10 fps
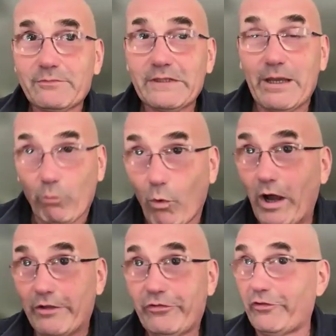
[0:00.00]
It
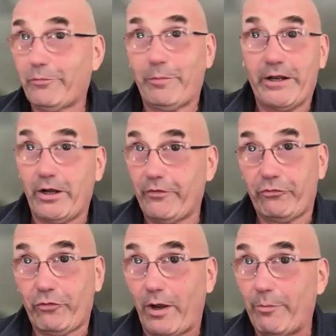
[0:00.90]
was, despite all the
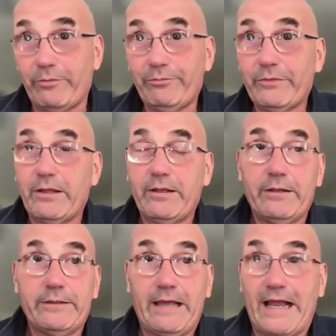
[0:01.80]
trouble,
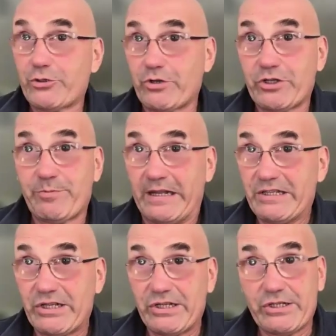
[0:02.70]
extra
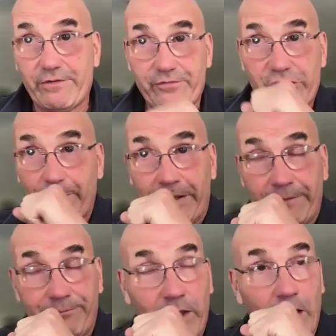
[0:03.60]
expenses of shipping